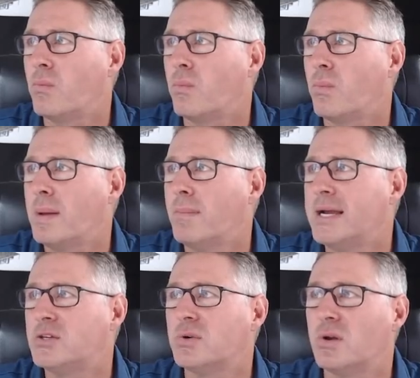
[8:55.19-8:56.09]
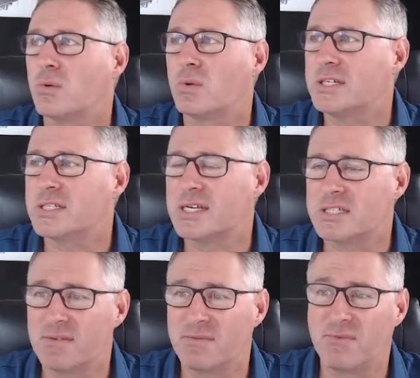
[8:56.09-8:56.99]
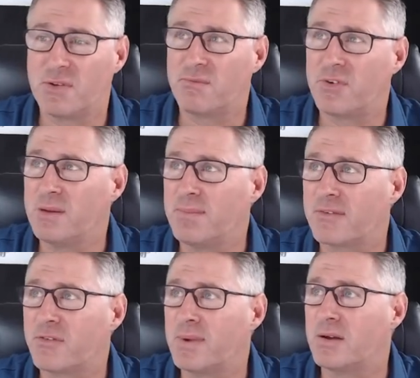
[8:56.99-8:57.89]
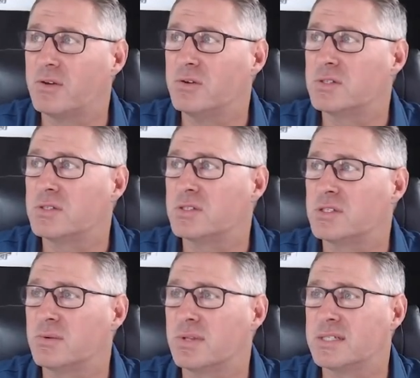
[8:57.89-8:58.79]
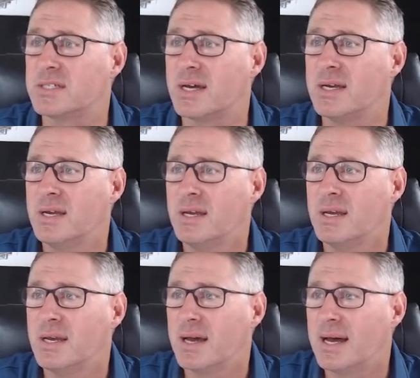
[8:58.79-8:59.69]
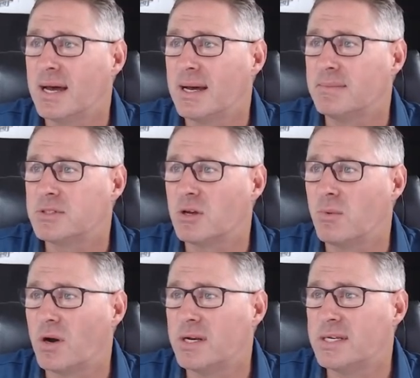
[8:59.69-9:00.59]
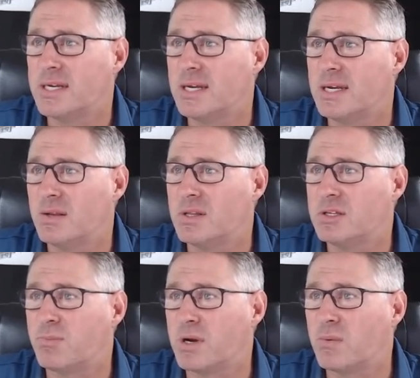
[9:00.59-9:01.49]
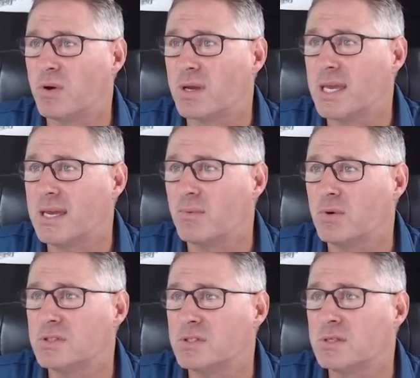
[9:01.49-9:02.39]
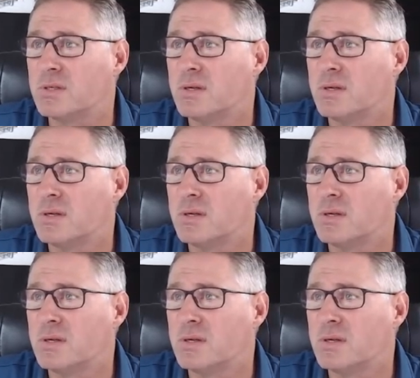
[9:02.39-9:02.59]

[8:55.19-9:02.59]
We may do it. Look, let's just get some feedback from our users and see what they say. So this brickwork here was...